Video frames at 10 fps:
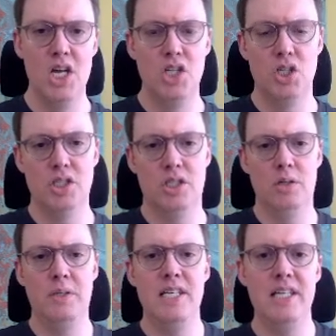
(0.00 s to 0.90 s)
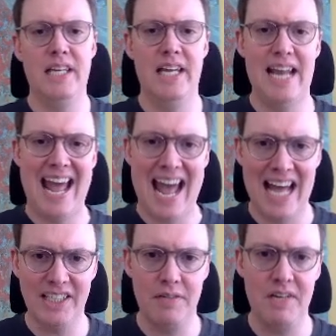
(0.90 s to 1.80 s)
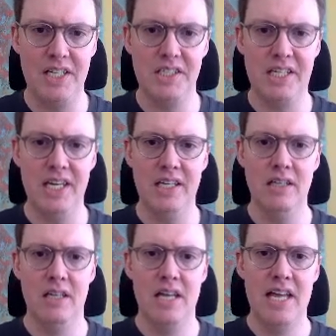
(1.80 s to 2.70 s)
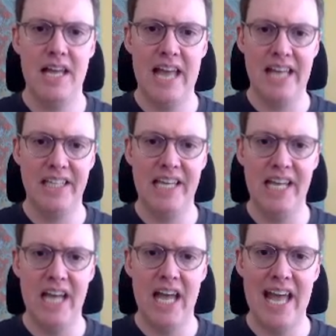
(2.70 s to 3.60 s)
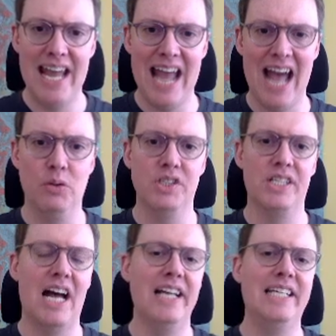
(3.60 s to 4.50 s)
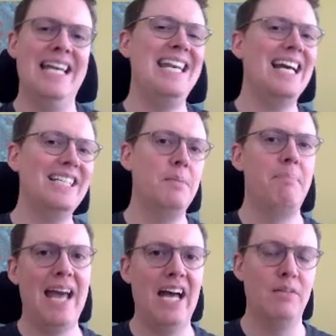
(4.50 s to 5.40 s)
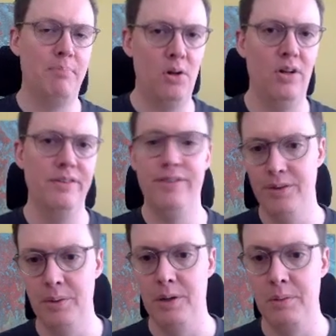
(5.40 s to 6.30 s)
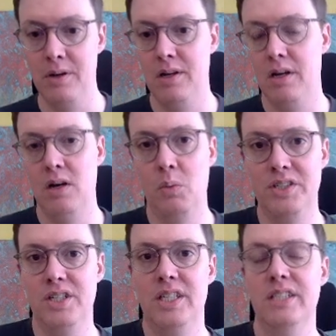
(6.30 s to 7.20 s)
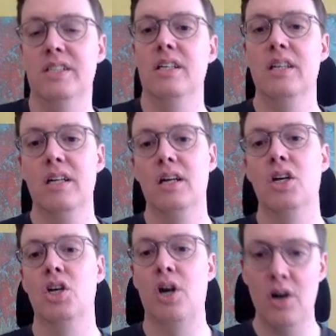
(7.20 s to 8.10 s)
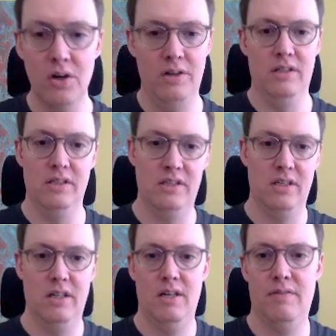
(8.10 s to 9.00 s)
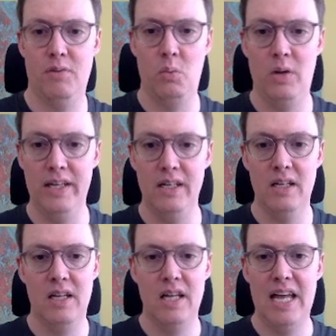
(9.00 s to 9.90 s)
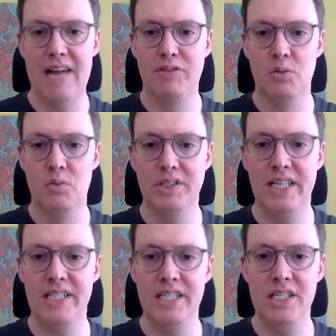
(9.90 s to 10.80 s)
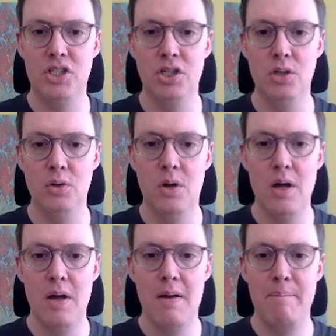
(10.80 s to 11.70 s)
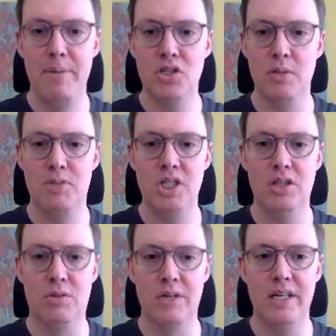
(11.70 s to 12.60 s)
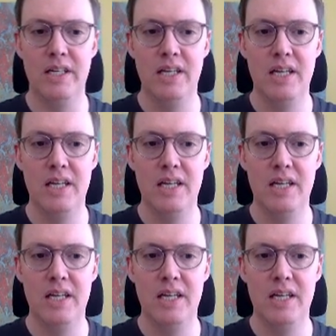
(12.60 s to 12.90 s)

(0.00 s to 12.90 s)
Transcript: just so he can activate his king and get an outside connected passed pawn duo, which is curtains for white. After rook takes e2, bishop g3,